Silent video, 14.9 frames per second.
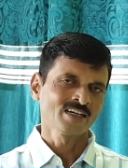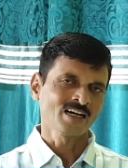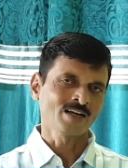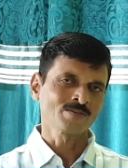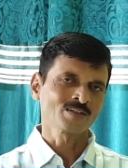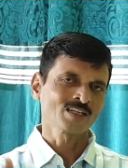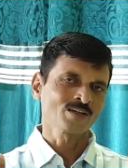
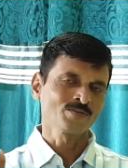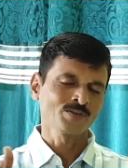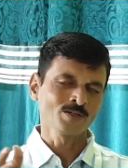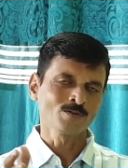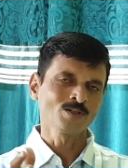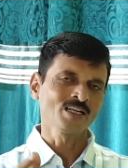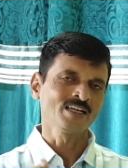after a
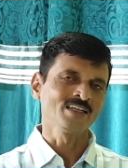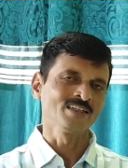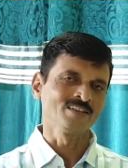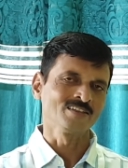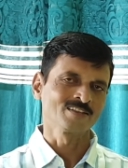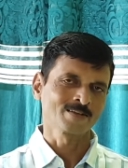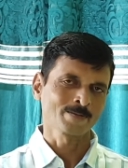few
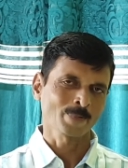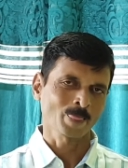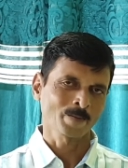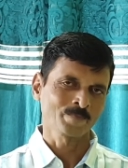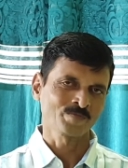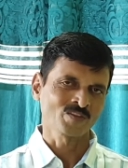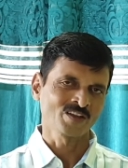days
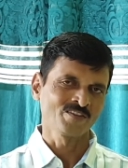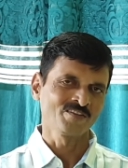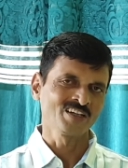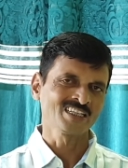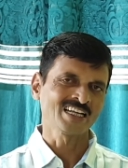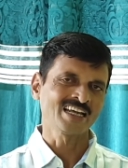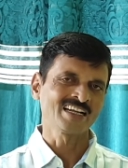
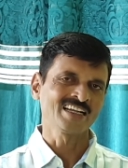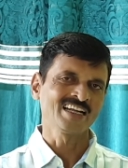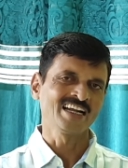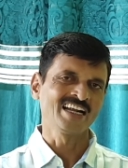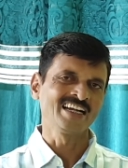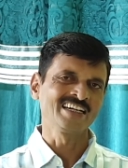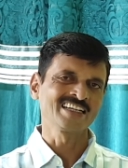with
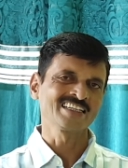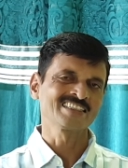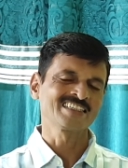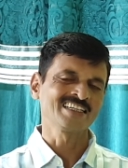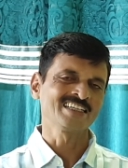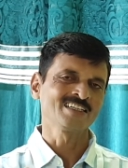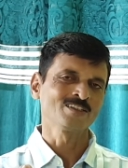an
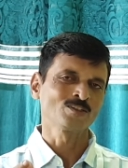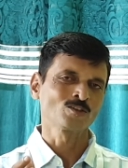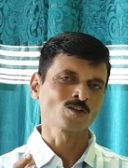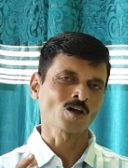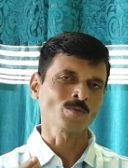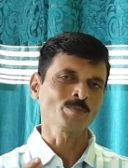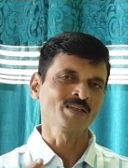interesting
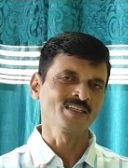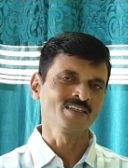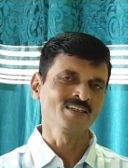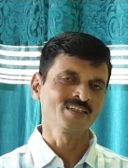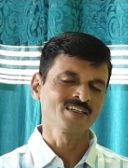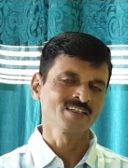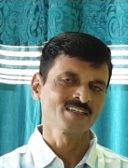
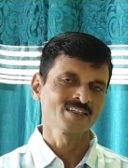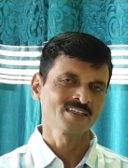topic.